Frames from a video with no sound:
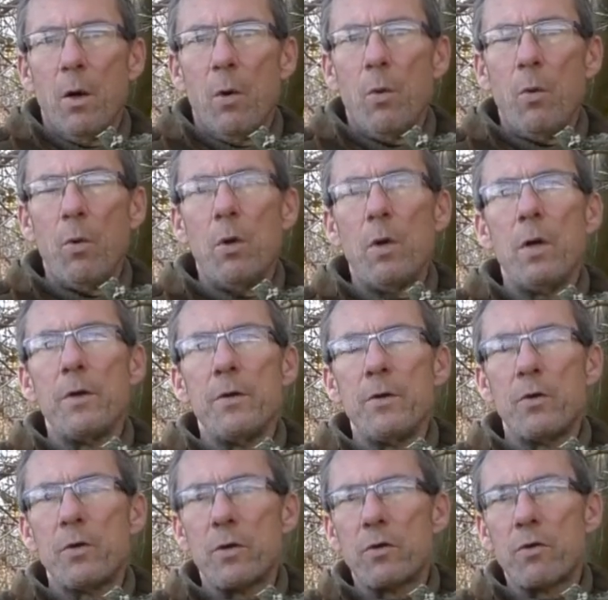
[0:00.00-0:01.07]
or
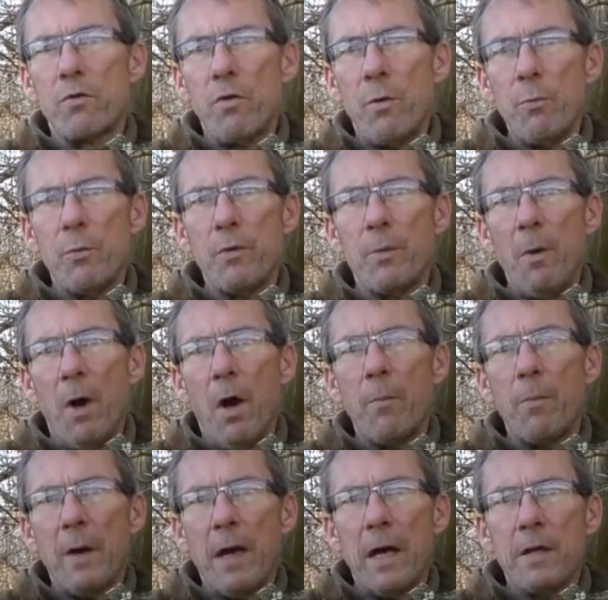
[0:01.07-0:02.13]
you could crumble them
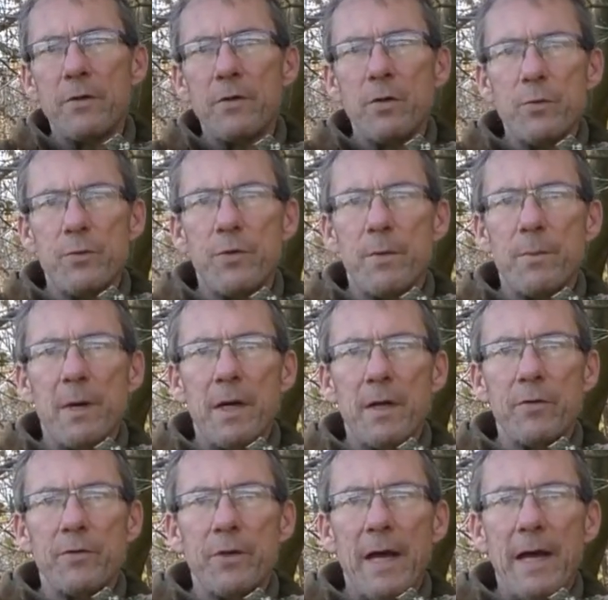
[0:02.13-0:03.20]
up and use them
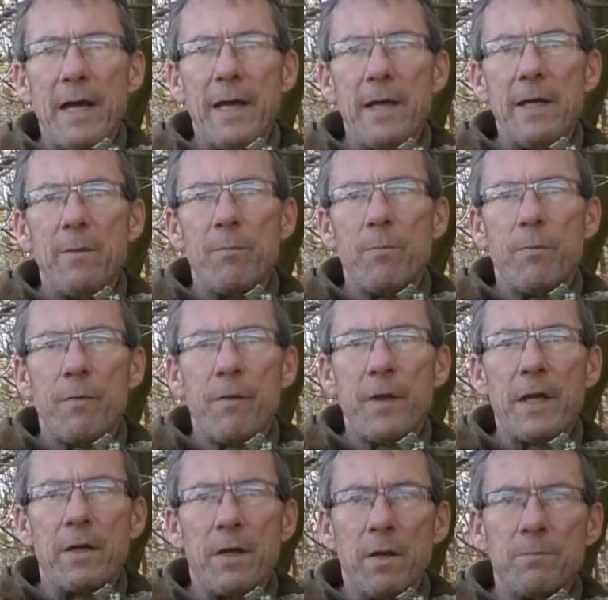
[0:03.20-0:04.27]
as a
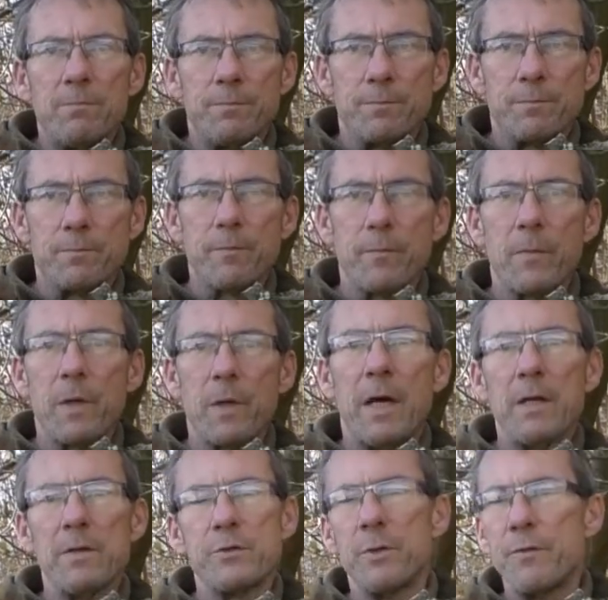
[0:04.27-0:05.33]
thickener.
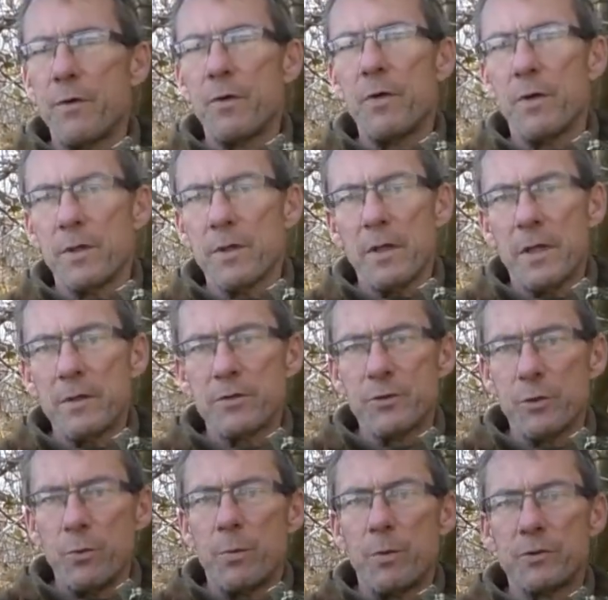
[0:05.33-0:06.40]
So if you did a
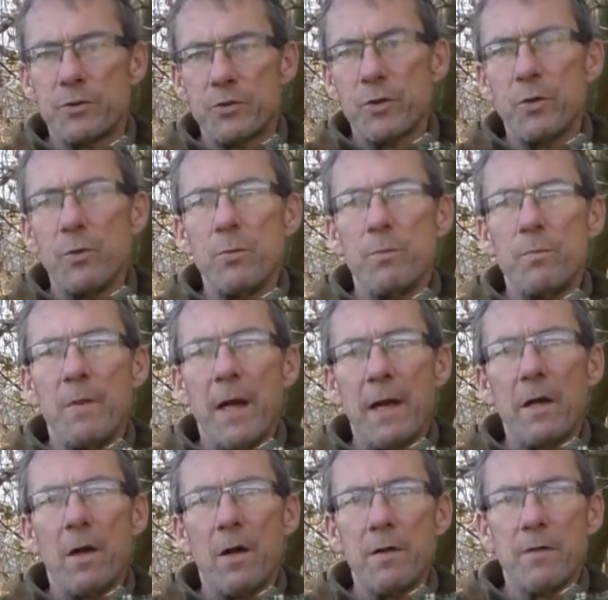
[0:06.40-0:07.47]
soup, a stew, that
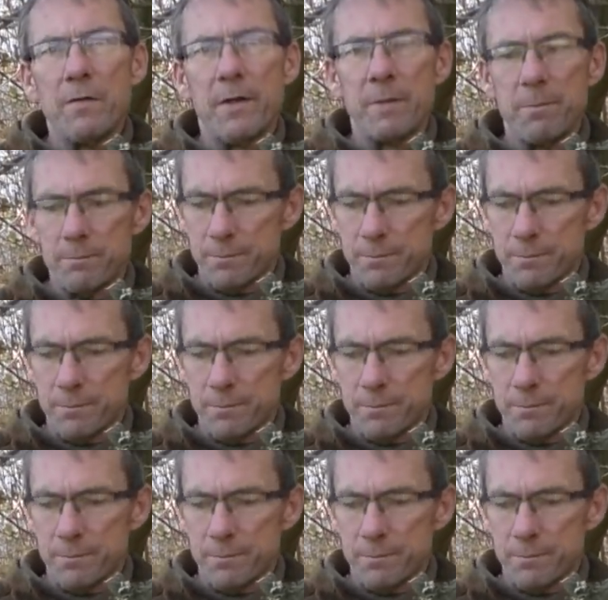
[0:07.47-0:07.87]
kind of thing.